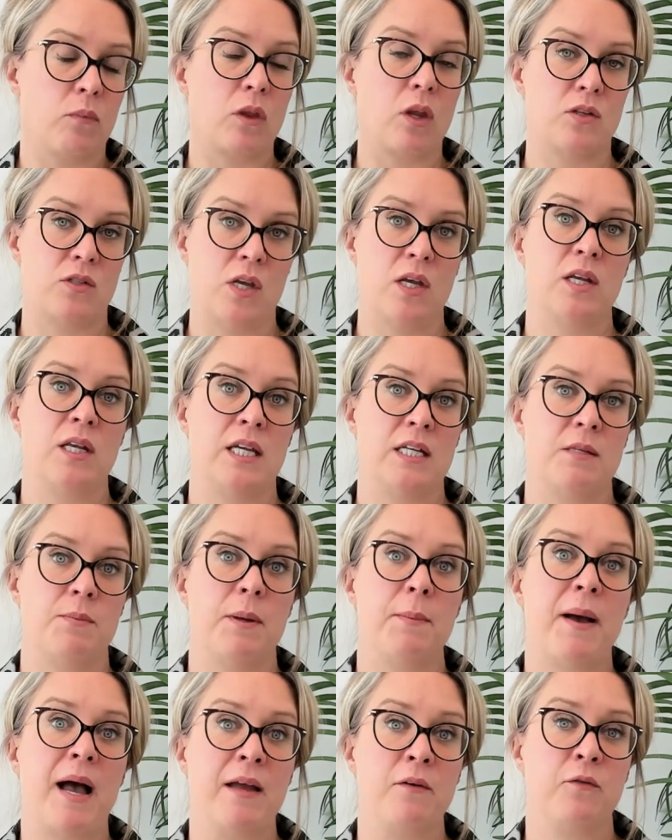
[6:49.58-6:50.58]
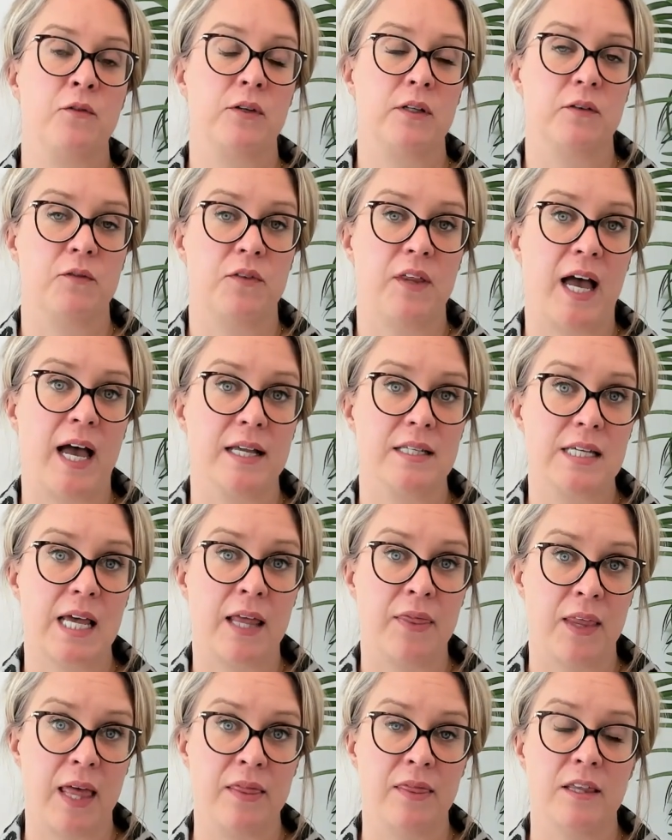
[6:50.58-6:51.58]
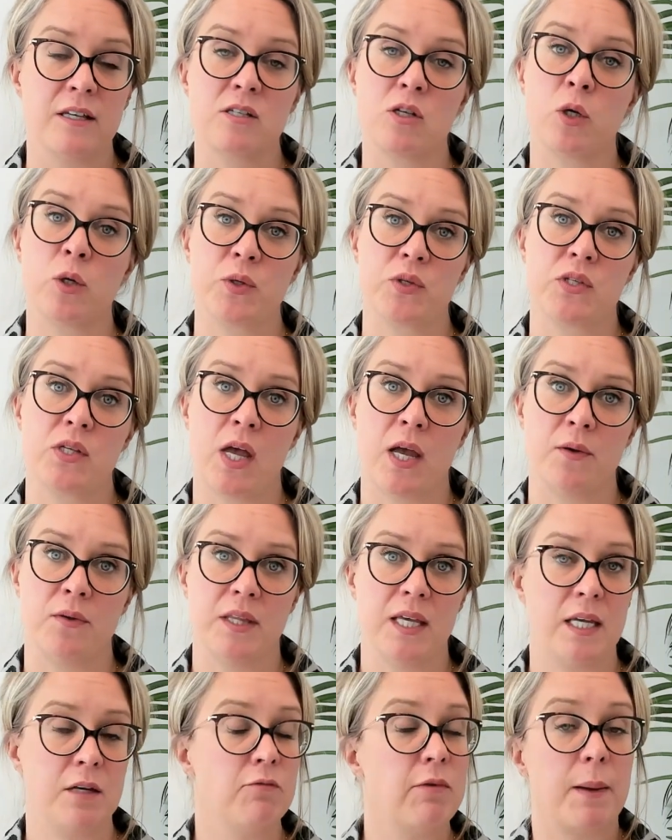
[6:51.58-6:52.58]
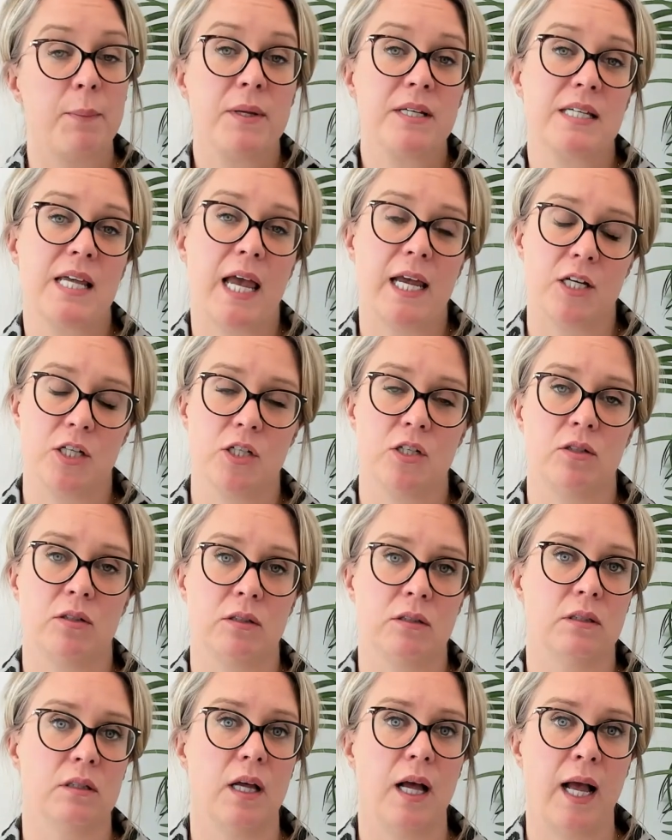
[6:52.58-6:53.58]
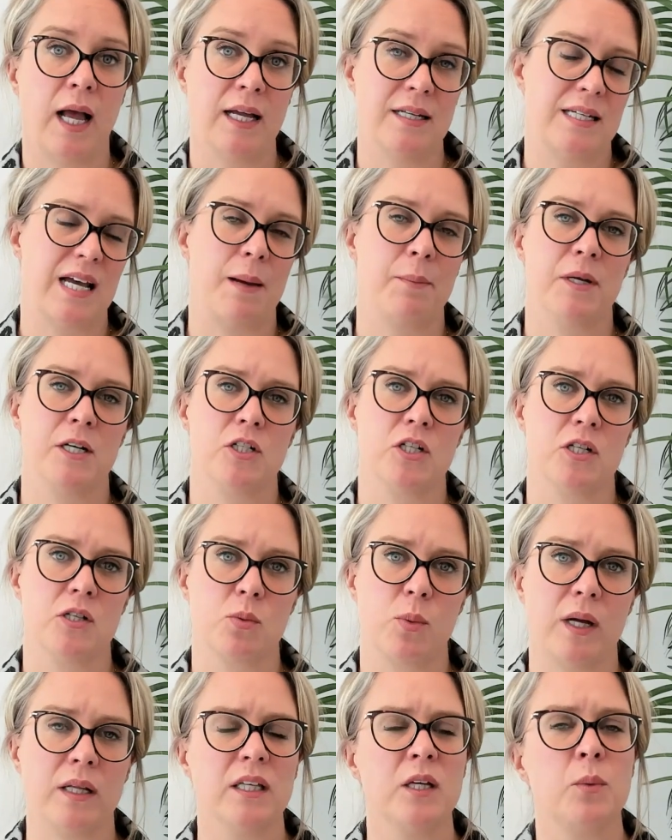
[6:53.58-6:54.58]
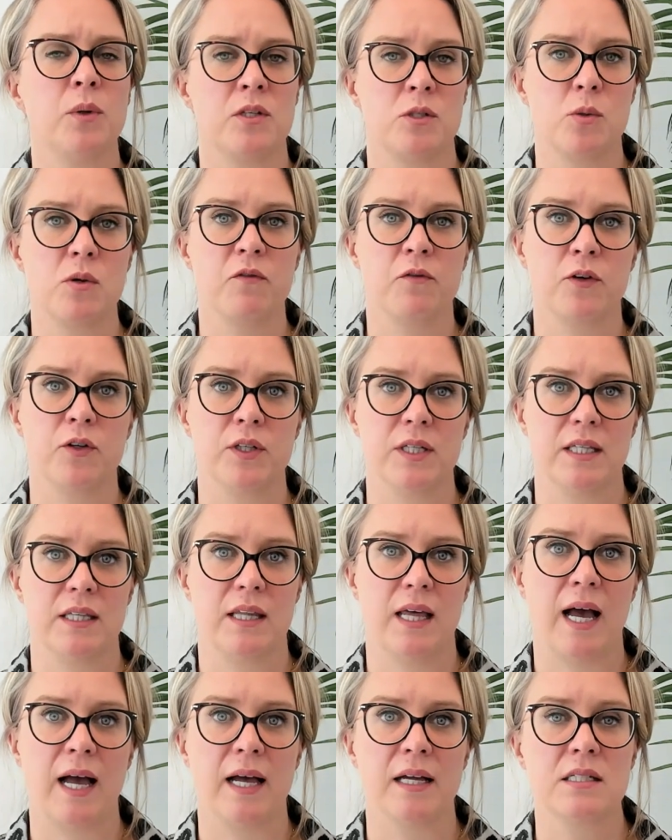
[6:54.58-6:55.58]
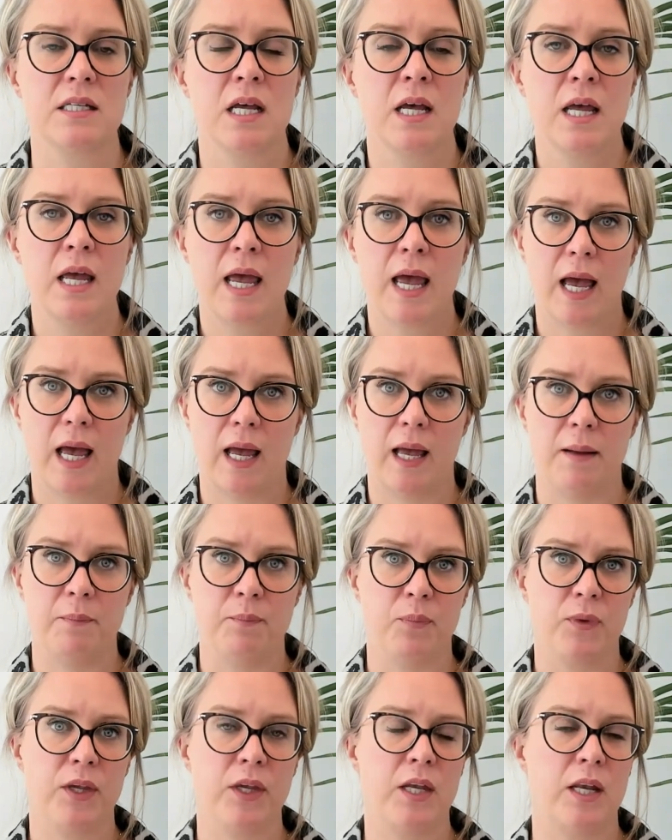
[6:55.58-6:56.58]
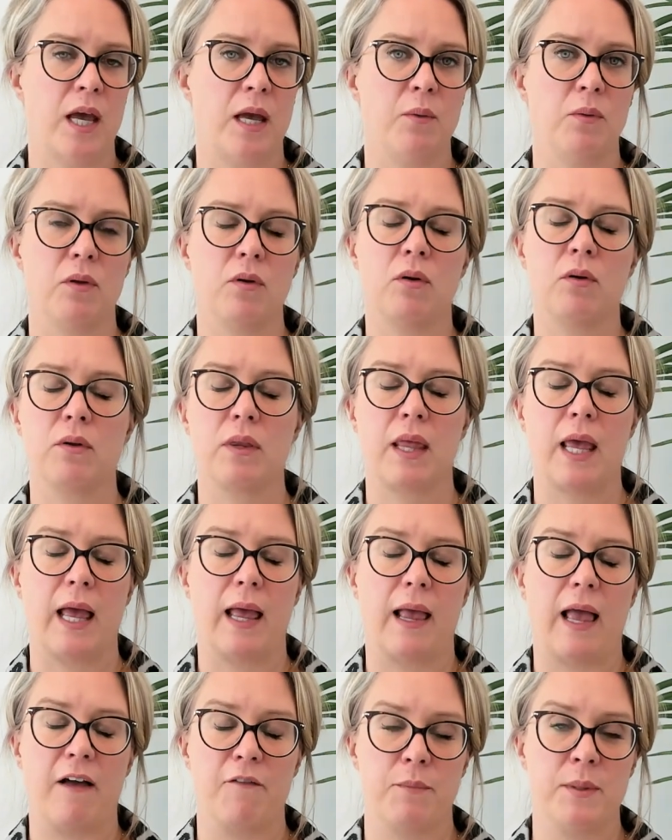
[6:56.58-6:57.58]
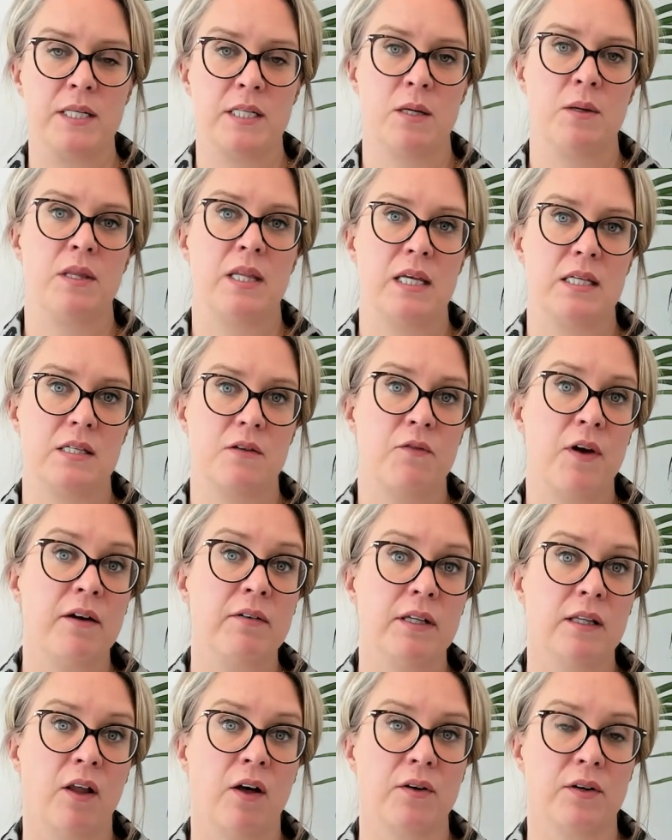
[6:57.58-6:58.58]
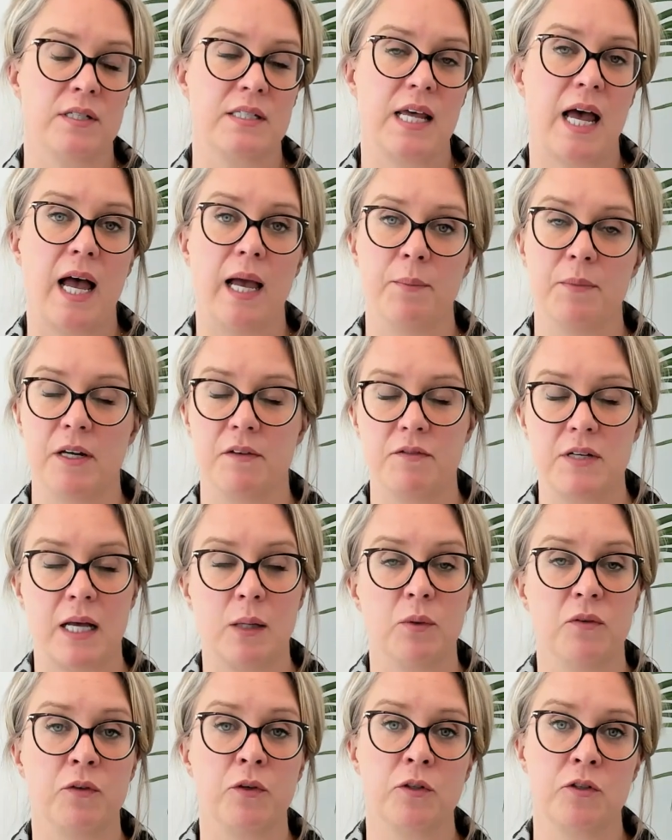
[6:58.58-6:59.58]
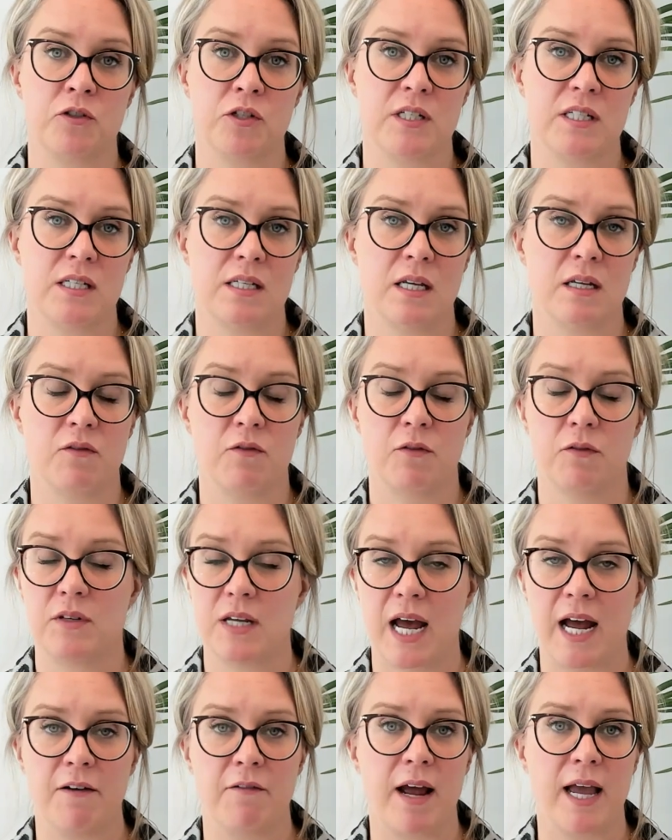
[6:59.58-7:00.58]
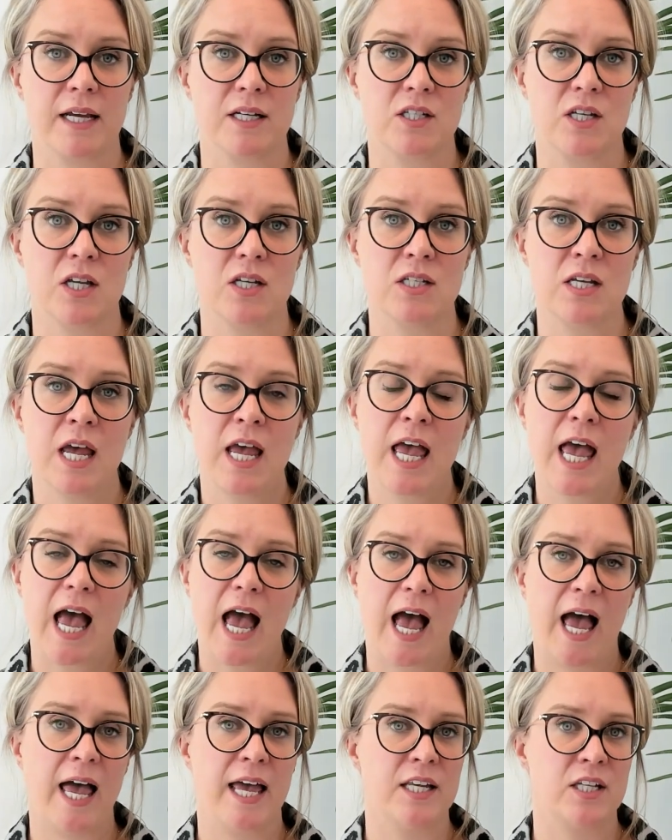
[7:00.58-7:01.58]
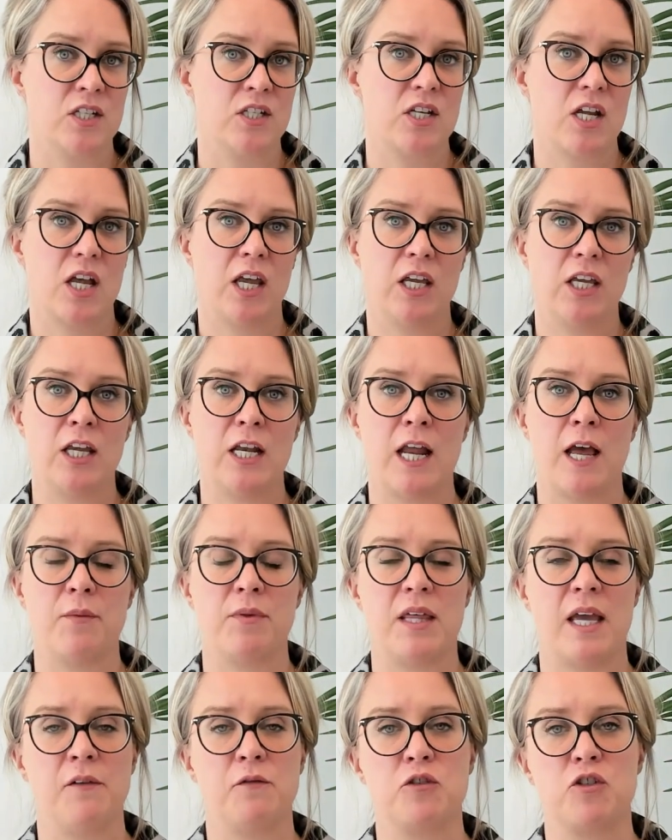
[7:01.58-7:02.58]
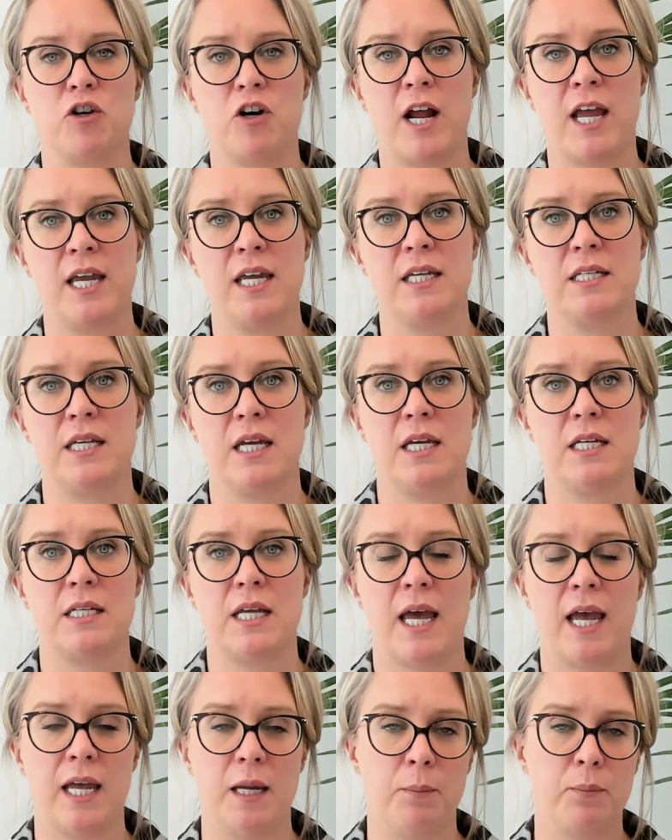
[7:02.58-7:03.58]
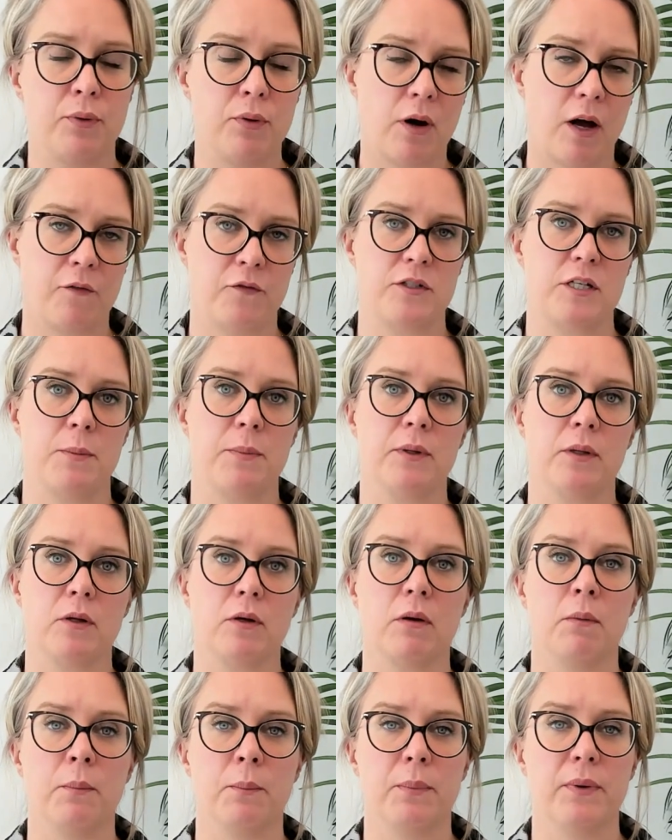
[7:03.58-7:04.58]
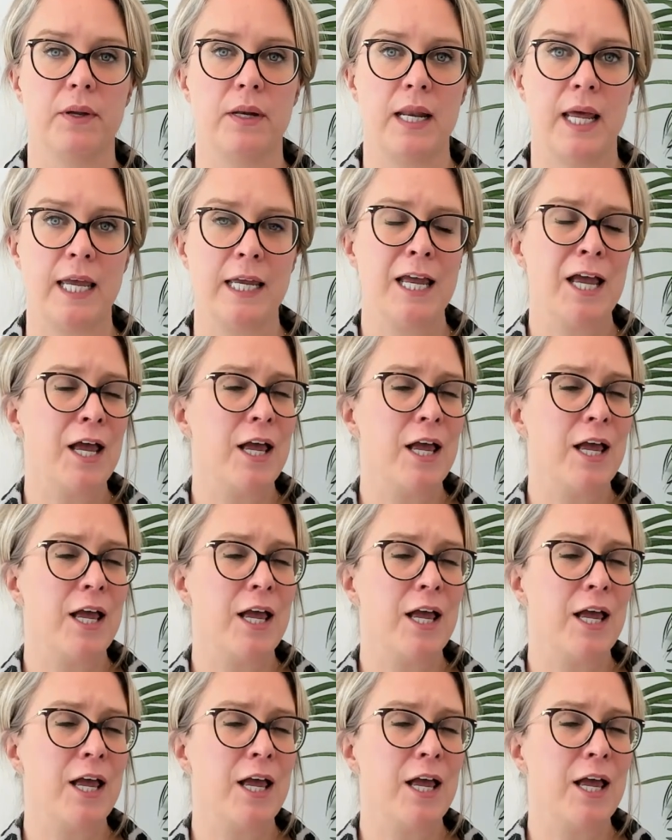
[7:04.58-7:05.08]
So you need to be mindful of that. And then there's also the reputational damage as well. You want to avoid that. I've been doing this a very long time and I've dealt with hundreds of directors, and, they've traded a profitable company.